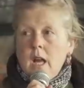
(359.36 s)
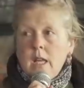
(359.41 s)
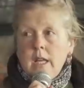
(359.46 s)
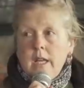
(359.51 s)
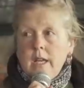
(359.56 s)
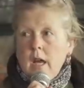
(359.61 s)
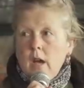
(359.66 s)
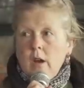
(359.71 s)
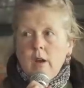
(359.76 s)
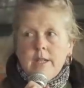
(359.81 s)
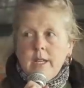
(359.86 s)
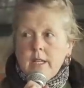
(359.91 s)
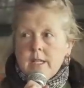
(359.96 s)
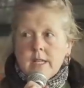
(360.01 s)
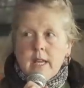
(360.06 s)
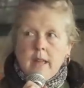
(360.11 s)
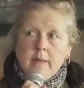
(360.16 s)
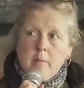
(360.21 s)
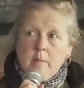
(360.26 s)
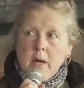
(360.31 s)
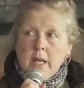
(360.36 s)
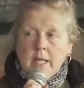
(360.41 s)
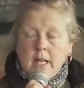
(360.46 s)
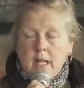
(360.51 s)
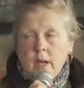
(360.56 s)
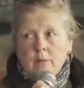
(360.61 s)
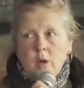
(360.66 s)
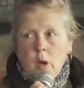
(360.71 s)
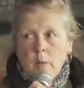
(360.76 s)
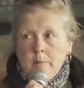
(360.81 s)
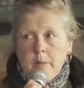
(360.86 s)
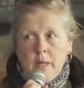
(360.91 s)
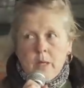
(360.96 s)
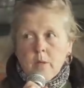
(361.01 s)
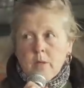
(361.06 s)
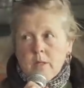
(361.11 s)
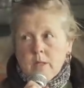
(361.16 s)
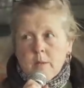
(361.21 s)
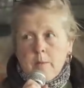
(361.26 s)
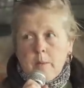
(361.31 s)
know, I need to get the money. I've got
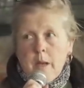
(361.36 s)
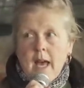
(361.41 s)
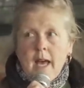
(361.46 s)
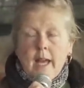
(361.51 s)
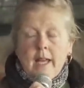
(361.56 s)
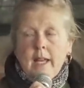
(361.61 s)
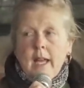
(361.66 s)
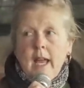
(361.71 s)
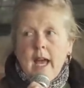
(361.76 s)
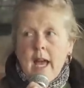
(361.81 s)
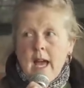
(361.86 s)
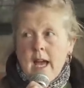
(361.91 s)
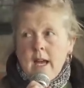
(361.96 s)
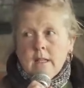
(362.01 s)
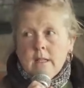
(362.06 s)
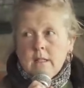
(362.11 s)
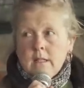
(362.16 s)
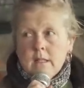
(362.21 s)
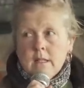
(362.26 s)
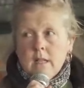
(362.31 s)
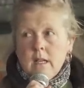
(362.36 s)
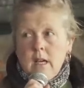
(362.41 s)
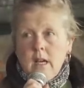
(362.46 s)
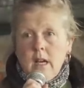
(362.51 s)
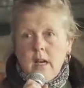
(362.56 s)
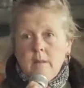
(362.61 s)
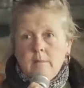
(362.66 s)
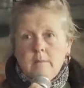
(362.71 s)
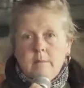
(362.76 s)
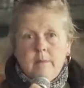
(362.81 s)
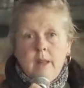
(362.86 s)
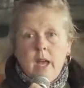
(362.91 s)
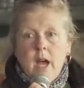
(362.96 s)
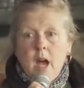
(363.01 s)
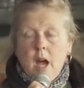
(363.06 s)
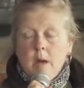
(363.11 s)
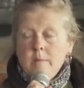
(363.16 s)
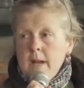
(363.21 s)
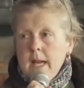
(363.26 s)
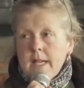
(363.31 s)
bills to pay. And
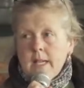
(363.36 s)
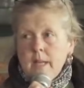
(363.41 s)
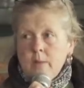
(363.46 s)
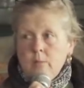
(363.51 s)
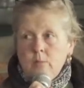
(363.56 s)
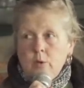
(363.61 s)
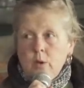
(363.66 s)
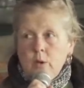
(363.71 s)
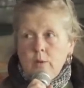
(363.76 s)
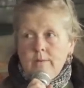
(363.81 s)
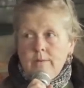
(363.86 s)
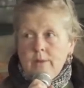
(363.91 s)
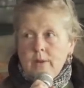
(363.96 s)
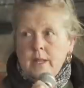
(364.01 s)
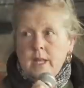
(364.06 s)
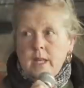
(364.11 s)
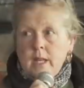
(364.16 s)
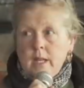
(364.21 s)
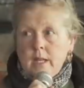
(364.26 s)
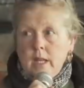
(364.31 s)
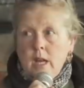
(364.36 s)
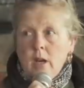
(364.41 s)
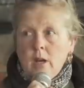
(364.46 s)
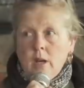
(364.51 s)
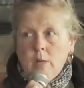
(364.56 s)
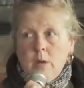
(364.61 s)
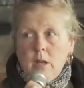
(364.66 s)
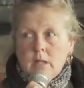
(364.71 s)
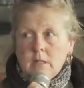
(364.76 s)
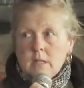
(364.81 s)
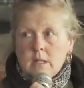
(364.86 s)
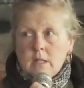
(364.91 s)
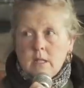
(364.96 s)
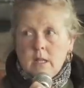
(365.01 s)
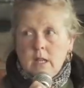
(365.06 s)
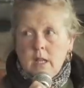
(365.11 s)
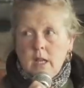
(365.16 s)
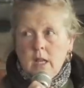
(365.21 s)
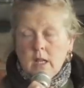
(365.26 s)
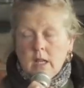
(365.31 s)
I'm making room the younger ones.
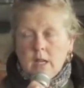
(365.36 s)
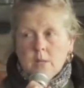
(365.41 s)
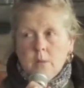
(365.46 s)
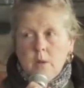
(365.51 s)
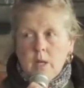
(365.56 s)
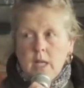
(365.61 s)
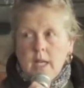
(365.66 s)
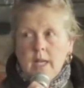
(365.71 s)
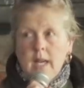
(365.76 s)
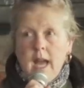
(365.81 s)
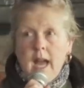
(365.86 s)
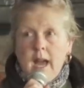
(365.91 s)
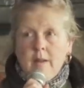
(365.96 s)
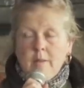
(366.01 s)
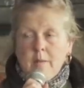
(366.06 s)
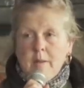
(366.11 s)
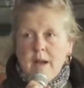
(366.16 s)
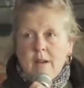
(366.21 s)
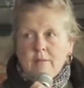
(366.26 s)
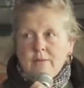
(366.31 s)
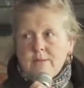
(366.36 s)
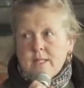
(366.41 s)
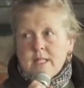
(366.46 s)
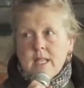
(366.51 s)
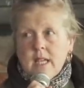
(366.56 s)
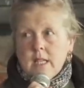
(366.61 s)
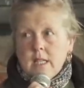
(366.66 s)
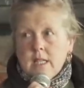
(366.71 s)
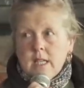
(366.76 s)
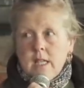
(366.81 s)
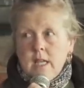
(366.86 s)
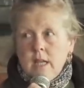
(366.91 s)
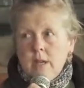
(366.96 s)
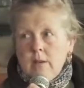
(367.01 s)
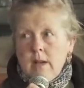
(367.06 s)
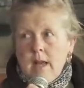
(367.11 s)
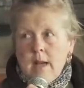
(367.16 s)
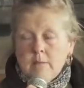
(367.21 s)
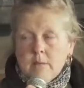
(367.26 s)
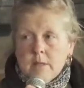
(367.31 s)
Because we're going to have about 60
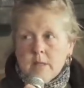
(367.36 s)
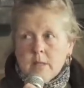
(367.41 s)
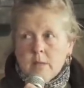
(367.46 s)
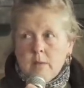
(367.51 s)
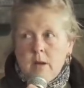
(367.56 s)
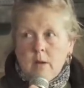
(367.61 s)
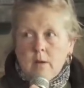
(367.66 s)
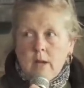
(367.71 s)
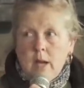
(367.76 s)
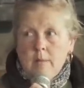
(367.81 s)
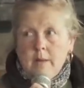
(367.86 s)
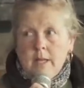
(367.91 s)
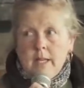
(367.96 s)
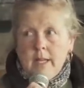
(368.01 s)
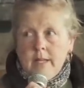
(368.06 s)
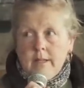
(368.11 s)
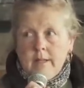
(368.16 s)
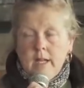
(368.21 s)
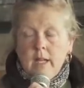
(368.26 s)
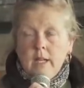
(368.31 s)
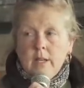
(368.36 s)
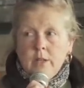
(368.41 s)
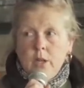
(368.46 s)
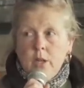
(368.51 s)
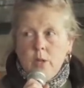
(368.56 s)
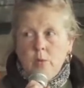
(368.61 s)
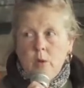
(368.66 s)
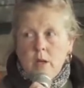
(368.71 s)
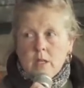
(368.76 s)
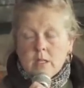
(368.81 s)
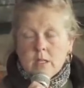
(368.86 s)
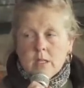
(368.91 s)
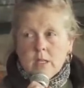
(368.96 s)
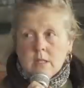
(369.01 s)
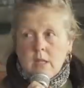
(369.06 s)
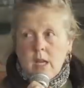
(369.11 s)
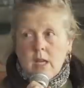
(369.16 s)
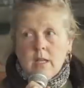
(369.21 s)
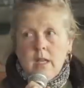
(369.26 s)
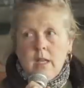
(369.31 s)
ewe lambs as well coming in. New ones,
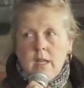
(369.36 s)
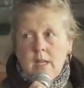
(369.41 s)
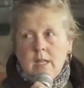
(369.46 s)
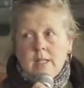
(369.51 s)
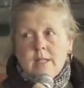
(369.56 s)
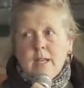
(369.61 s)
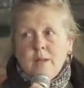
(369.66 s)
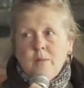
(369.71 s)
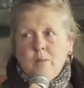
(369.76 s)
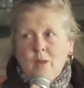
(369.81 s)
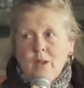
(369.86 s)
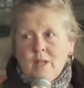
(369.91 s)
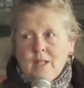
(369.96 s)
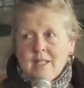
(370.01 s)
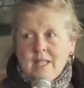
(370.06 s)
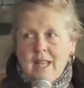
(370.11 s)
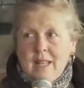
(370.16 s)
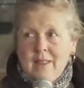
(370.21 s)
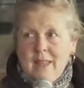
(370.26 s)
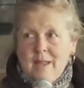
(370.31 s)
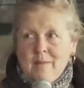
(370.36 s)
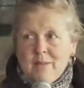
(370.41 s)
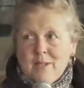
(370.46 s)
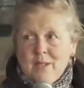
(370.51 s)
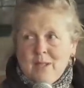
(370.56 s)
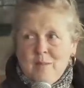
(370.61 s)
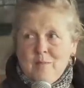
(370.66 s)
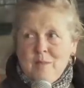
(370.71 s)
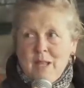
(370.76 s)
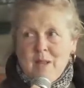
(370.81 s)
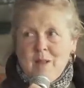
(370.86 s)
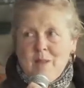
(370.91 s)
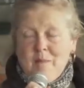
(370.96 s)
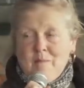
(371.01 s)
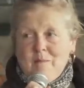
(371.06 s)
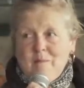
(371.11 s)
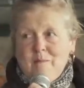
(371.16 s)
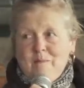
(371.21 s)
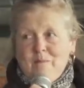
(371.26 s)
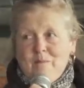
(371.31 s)
because I didn't want to send them to the meat
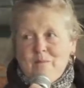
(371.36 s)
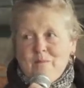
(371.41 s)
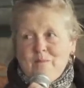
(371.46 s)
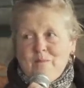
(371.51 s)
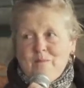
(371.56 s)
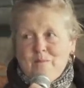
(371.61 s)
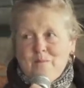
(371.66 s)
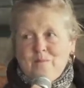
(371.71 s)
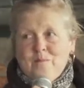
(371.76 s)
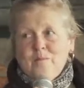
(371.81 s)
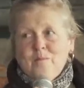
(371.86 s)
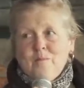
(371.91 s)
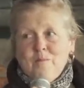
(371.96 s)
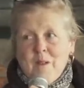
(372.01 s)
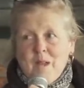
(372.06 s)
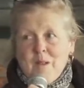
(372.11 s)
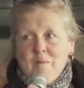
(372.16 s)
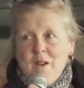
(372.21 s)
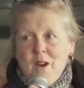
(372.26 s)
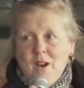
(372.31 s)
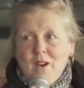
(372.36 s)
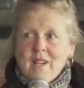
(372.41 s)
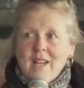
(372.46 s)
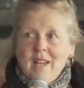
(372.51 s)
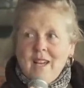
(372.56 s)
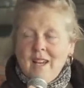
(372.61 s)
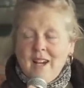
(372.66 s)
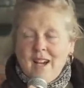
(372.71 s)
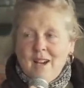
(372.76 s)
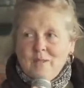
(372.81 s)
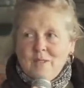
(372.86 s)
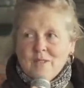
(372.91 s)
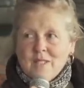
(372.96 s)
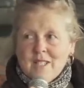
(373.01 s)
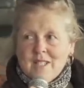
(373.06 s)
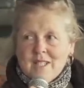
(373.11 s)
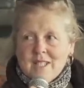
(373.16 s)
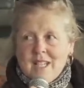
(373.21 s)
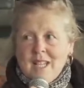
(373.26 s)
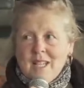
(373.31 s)
market. I
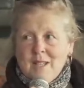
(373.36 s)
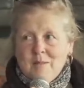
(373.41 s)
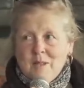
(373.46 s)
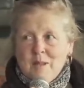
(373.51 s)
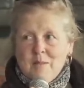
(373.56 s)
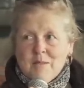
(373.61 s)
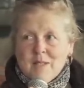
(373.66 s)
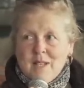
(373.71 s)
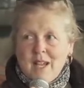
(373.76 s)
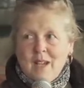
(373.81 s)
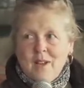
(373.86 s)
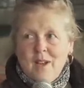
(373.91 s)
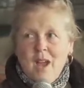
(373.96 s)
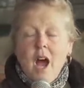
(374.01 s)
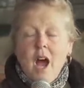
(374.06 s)
wanted to keep them. So right.